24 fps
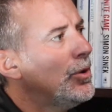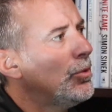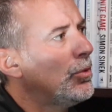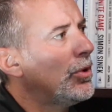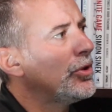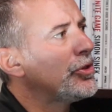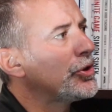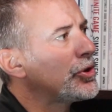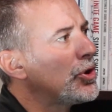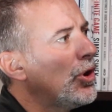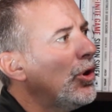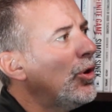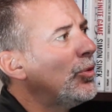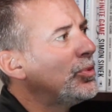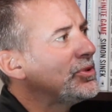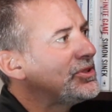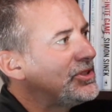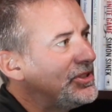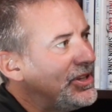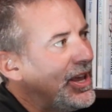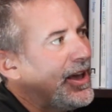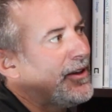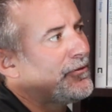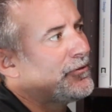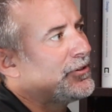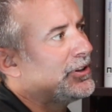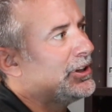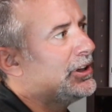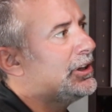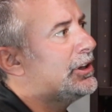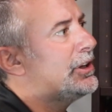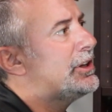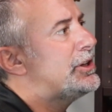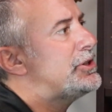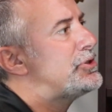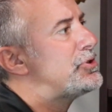Well, the goal was
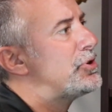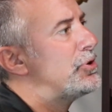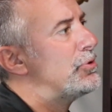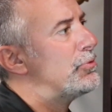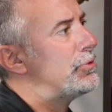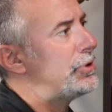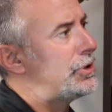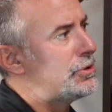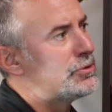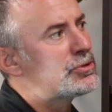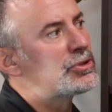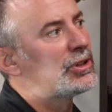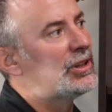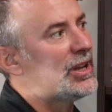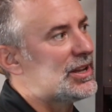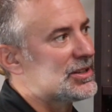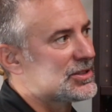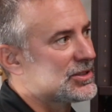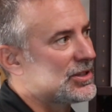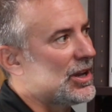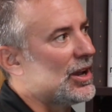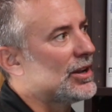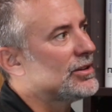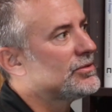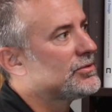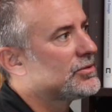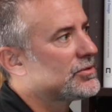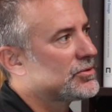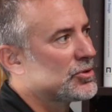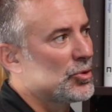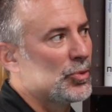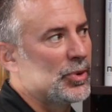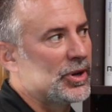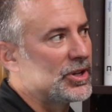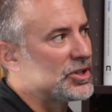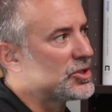definitely to reduce class size
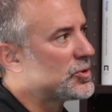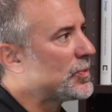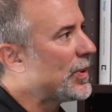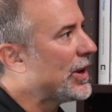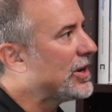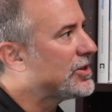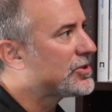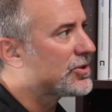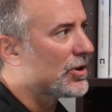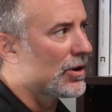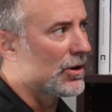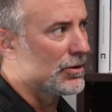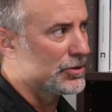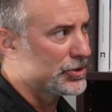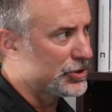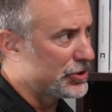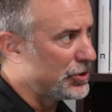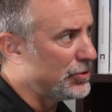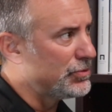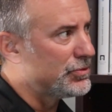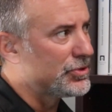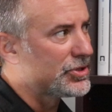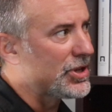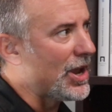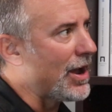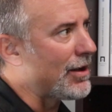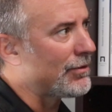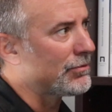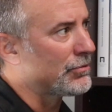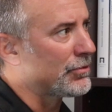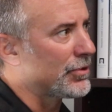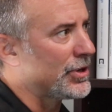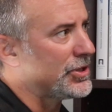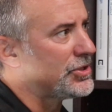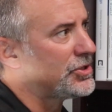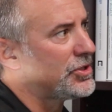so we could space our students out
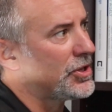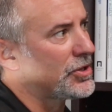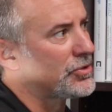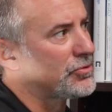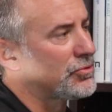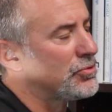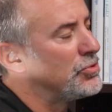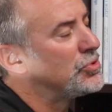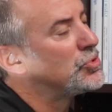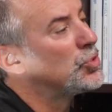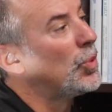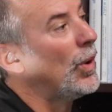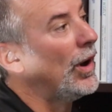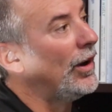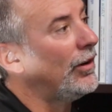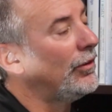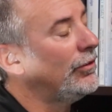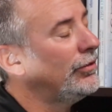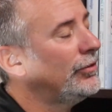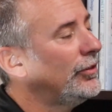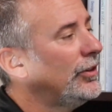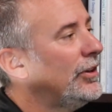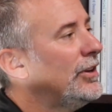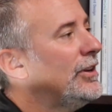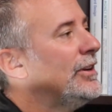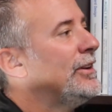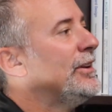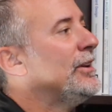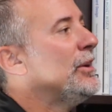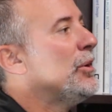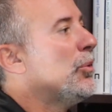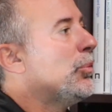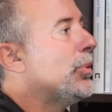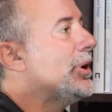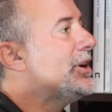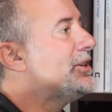in grades 6 through 12.
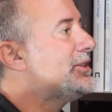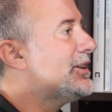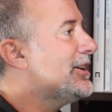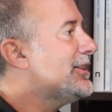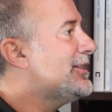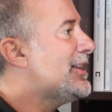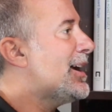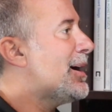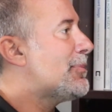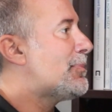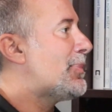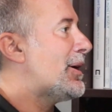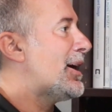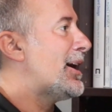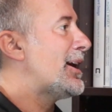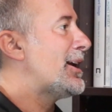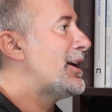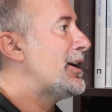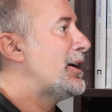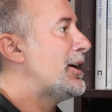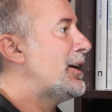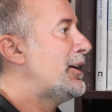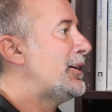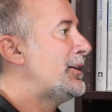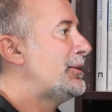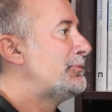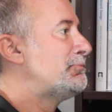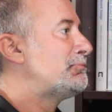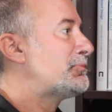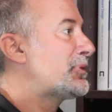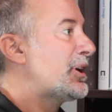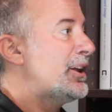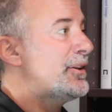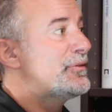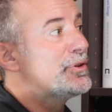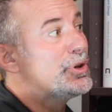We did that by
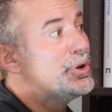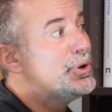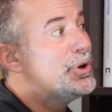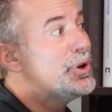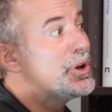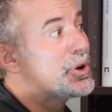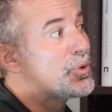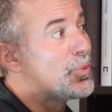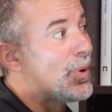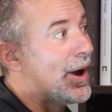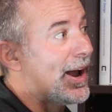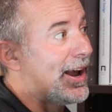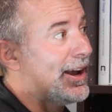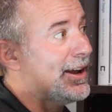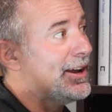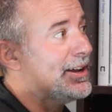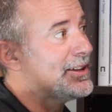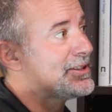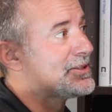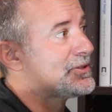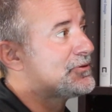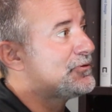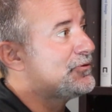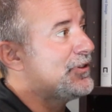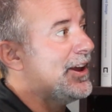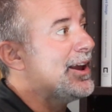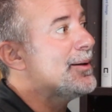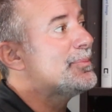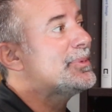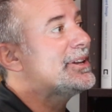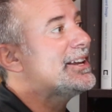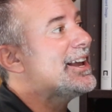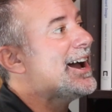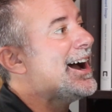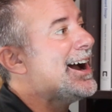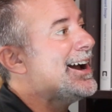kind of a unique way. It's
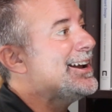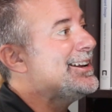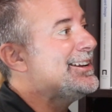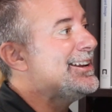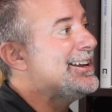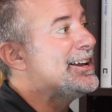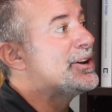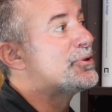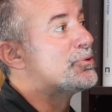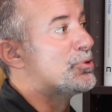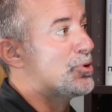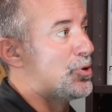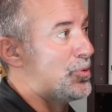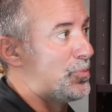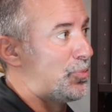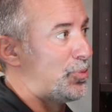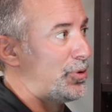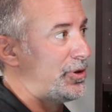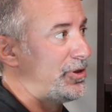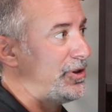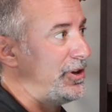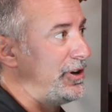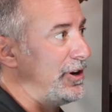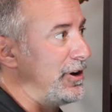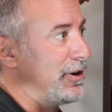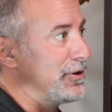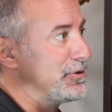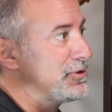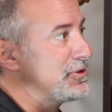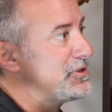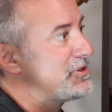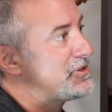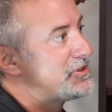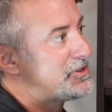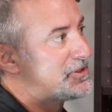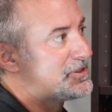Family ID group within our
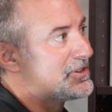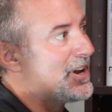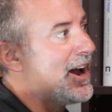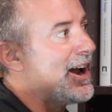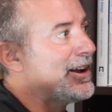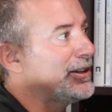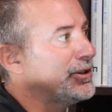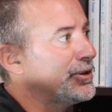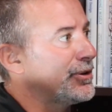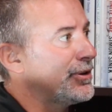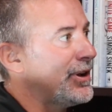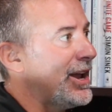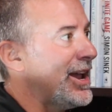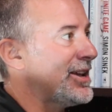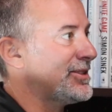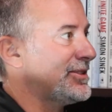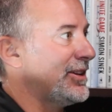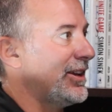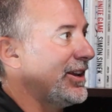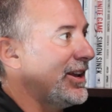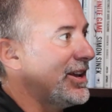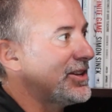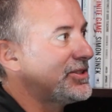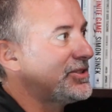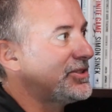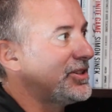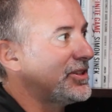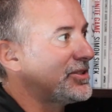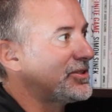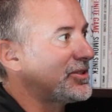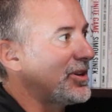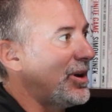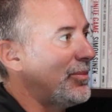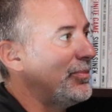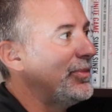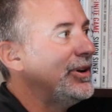Tyler SIS
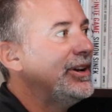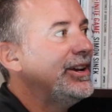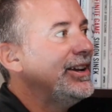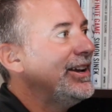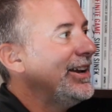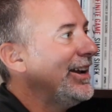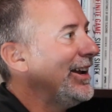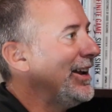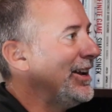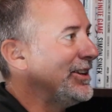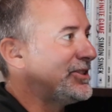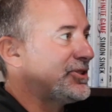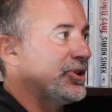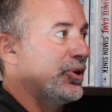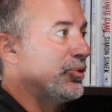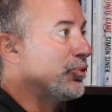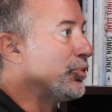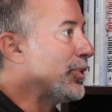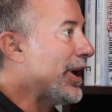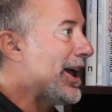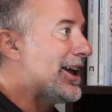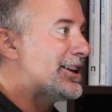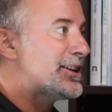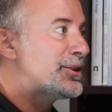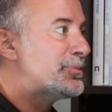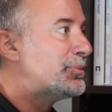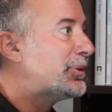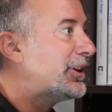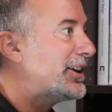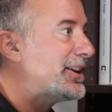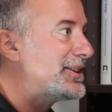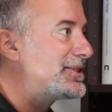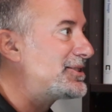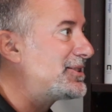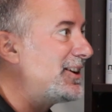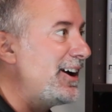system. It's a
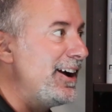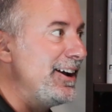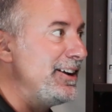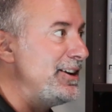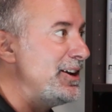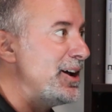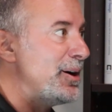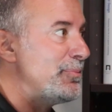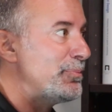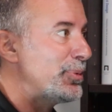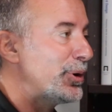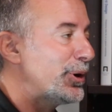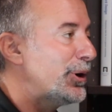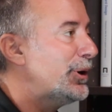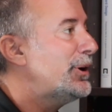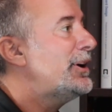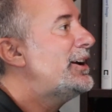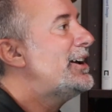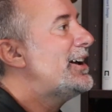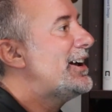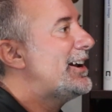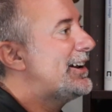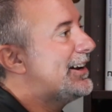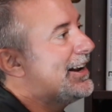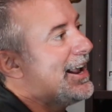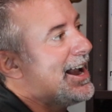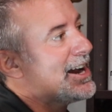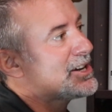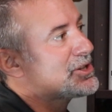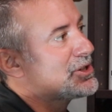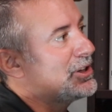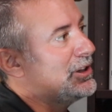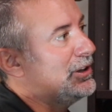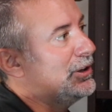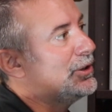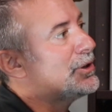randomly assigned number, and it
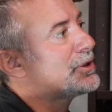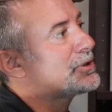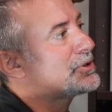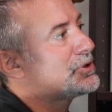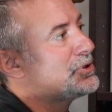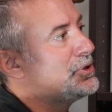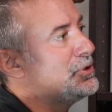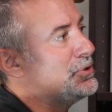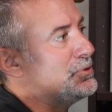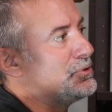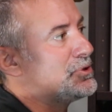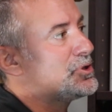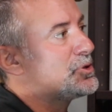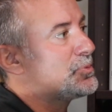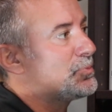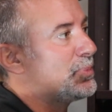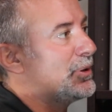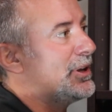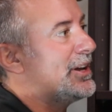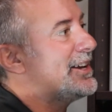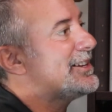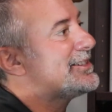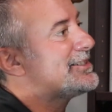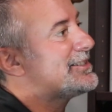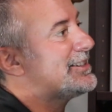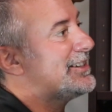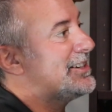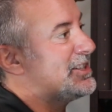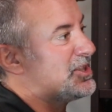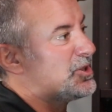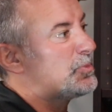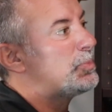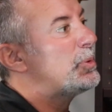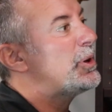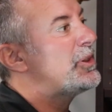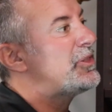actually looked to split
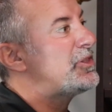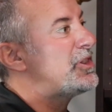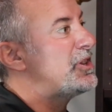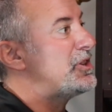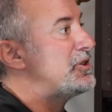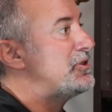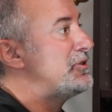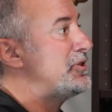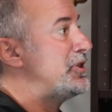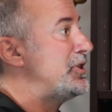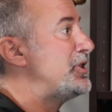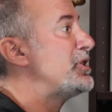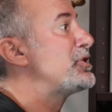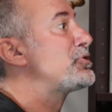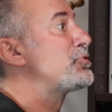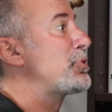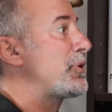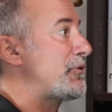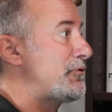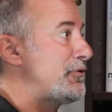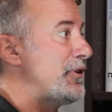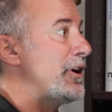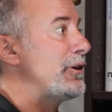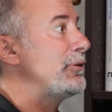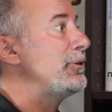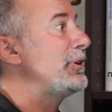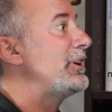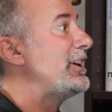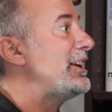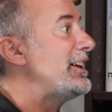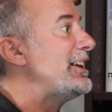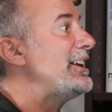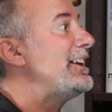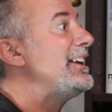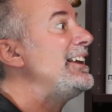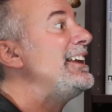the district
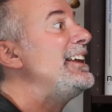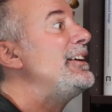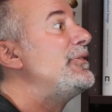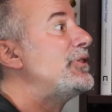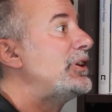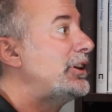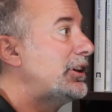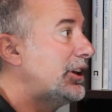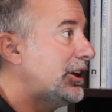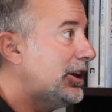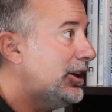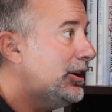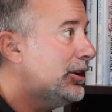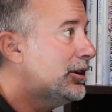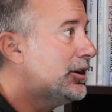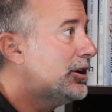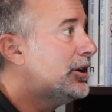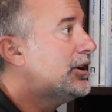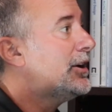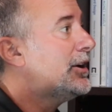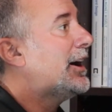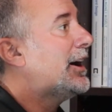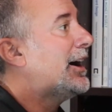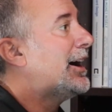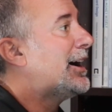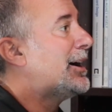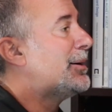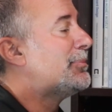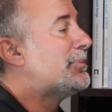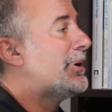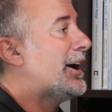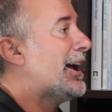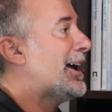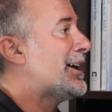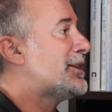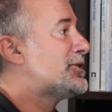fairly evenly.
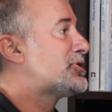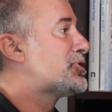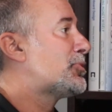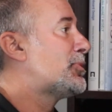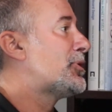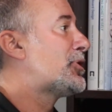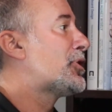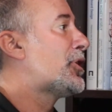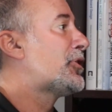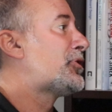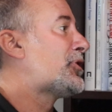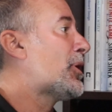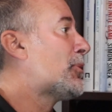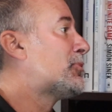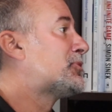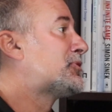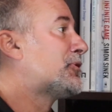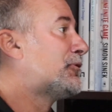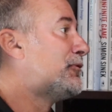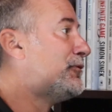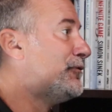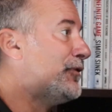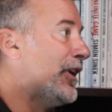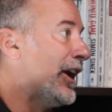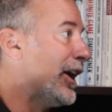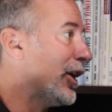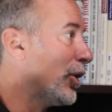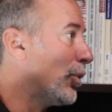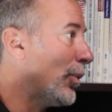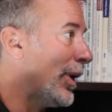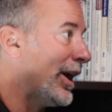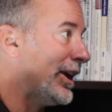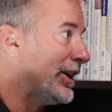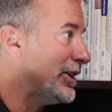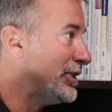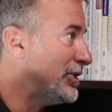And so we thought that was a fair
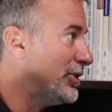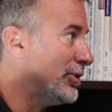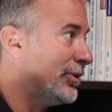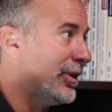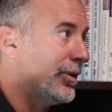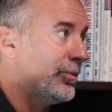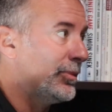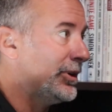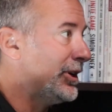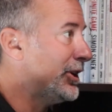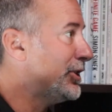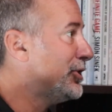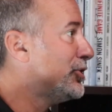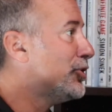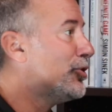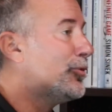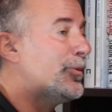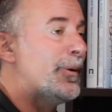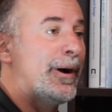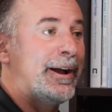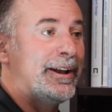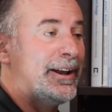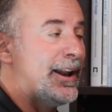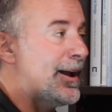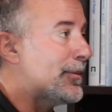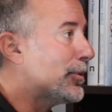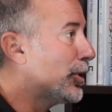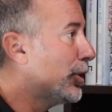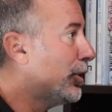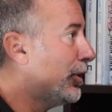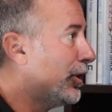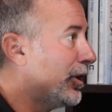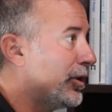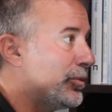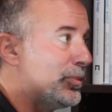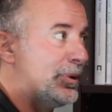way to do it. We didn't do it by
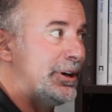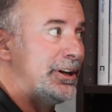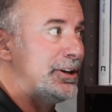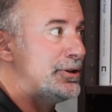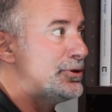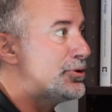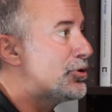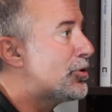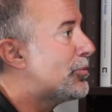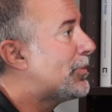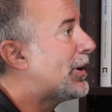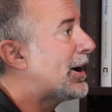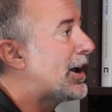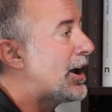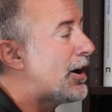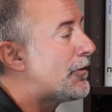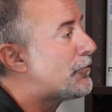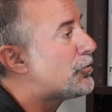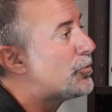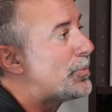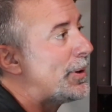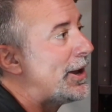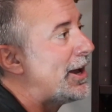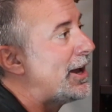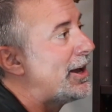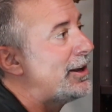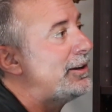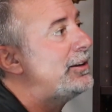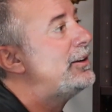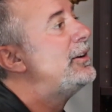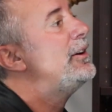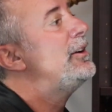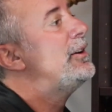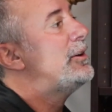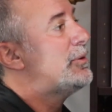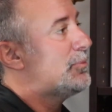neighborhood, we didn't do it by alphabet.